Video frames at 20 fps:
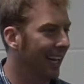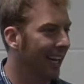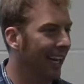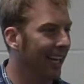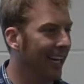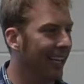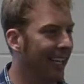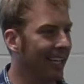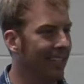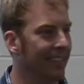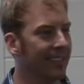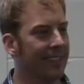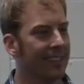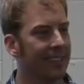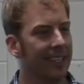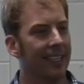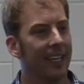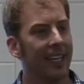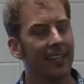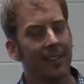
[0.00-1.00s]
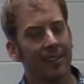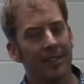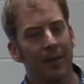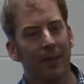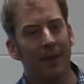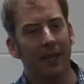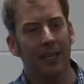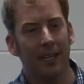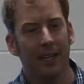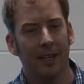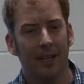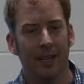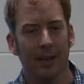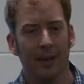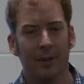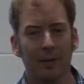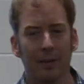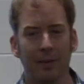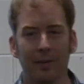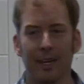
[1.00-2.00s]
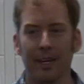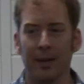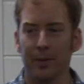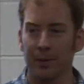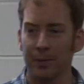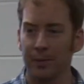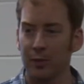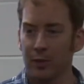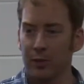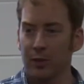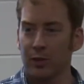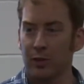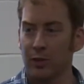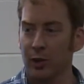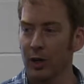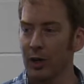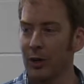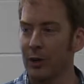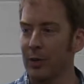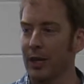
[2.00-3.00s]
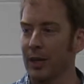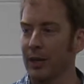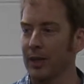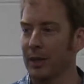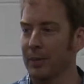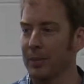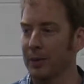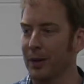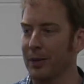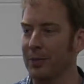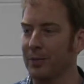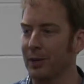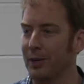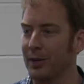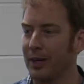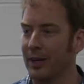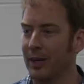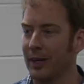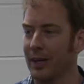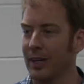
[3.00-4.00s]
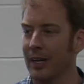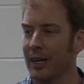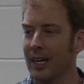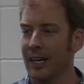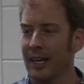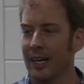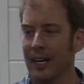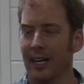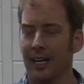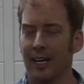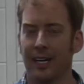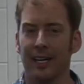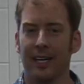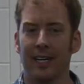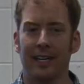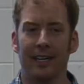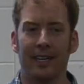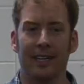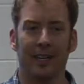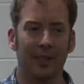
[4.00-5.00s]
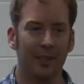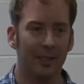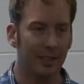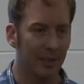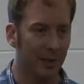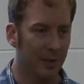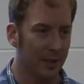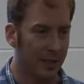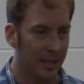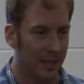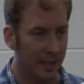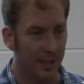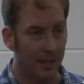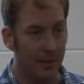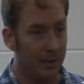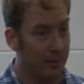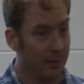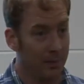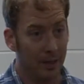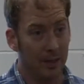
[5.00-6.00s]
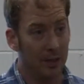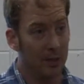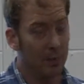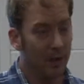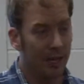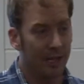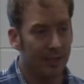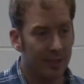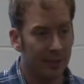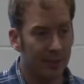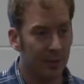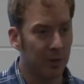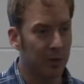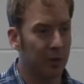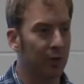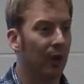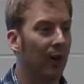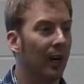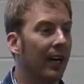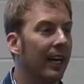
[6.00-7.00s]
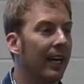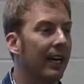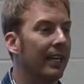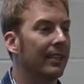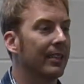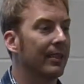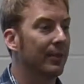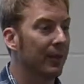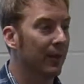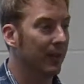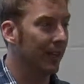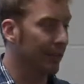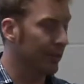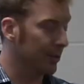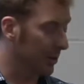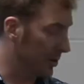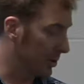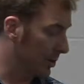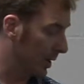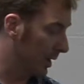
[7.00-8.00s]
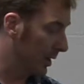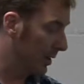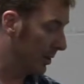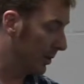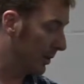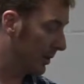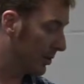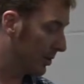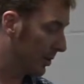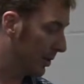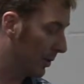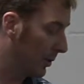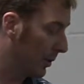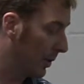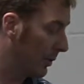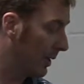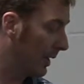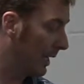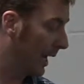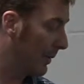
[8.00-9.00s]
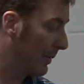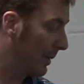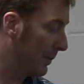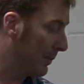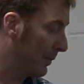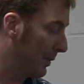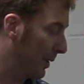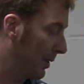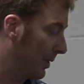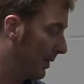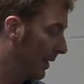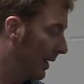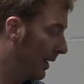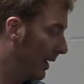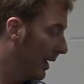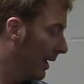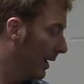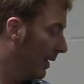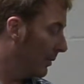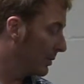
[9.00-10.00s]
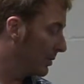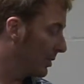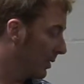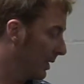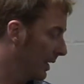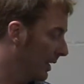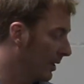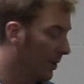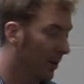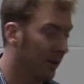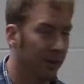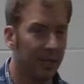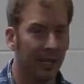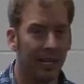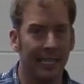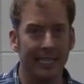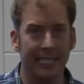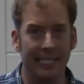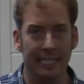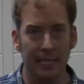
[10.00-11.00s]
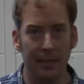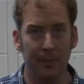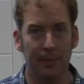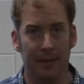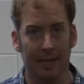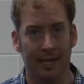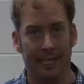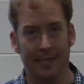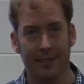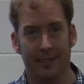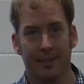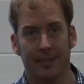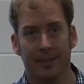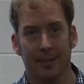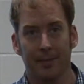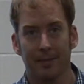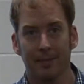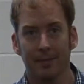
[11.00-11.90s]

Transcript: And that's something that we've had a struggle with and a problem with in our different enterprises that we're trying and different things that we're trying to do. And so what we came up with was a thing called the idea buckets.